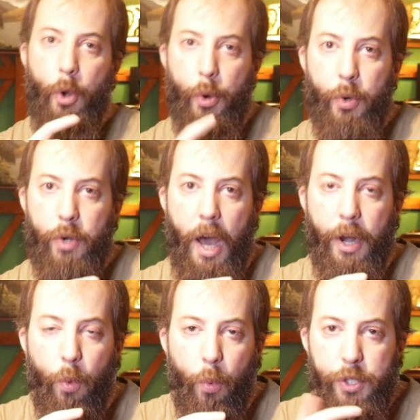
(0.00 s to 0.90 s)

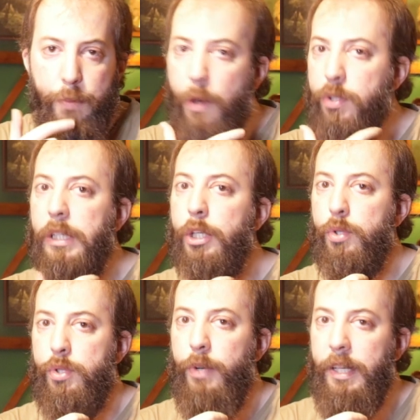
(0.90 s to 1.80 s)
Runar was mostly
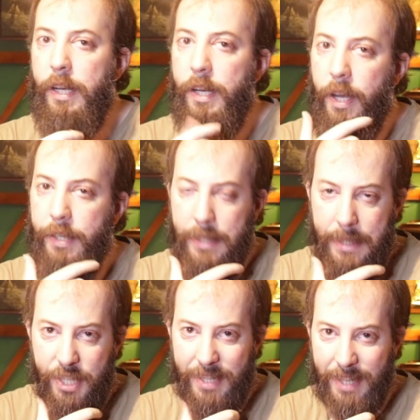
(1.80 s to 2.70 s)
used during the
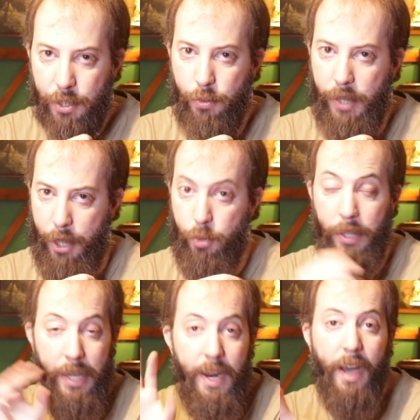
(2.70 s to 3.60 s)
19th century,
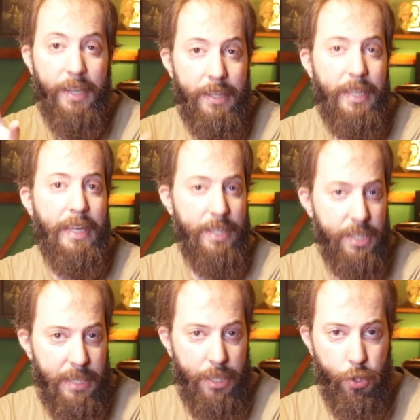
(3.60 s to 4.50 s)
actually,
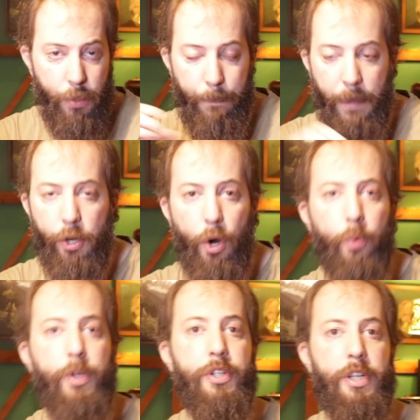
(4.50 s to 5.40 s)
a
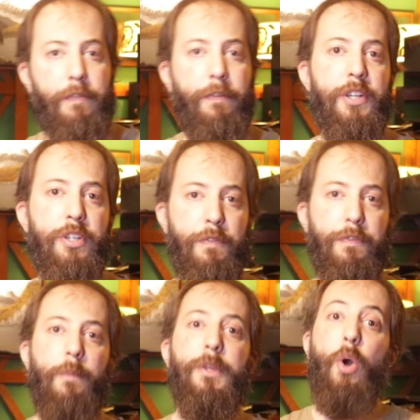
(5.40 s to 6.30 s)
Norwegian invention
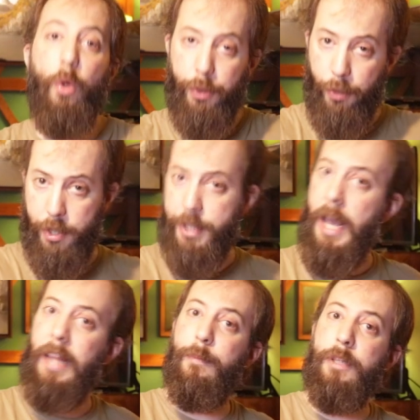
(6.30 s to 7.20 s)
from the Old
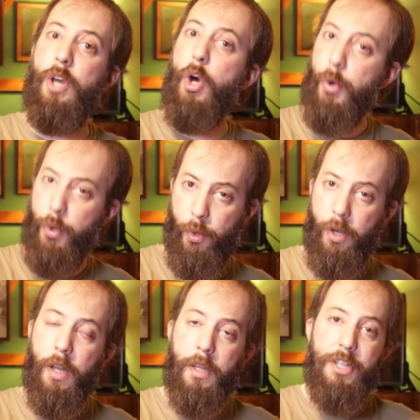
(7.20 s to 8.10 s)
Norse element
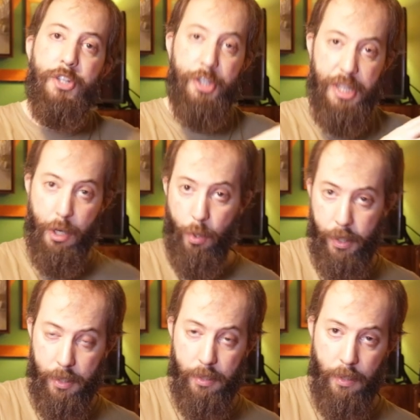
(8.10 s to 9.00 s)
rune,
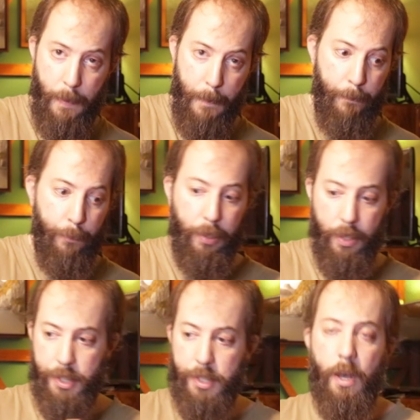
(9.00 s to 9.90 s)
secret,
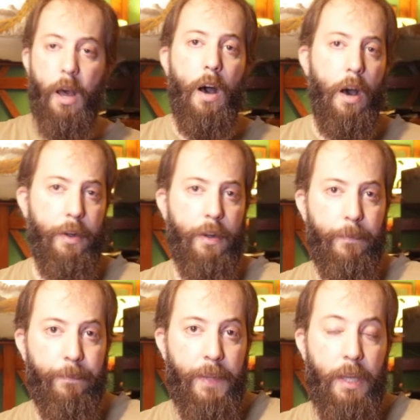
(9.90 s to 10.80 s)
plus ar,
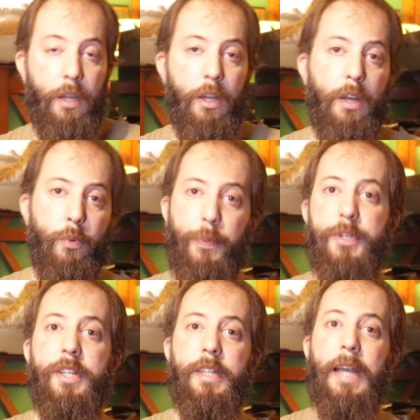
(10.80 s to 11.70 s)

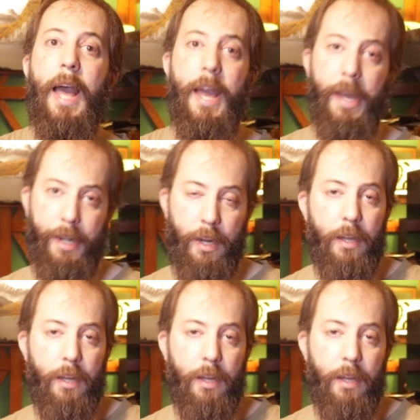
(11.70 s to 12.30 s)
representing her,